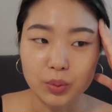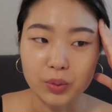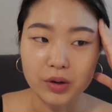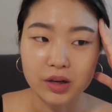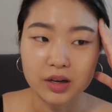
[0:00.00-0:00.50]
what
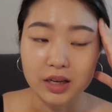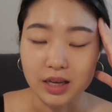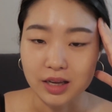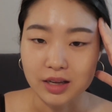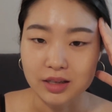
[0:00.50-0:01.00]
we're gonna
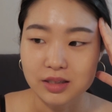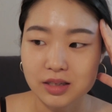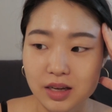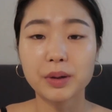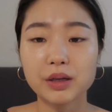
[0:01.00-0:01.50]

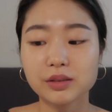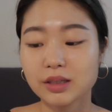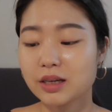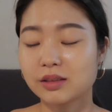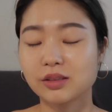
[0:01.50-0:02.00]
eat, but
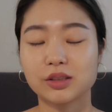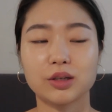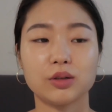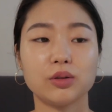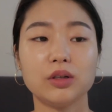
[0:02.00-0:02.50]
yeah,
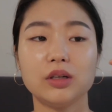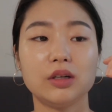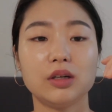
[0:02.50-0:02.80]
so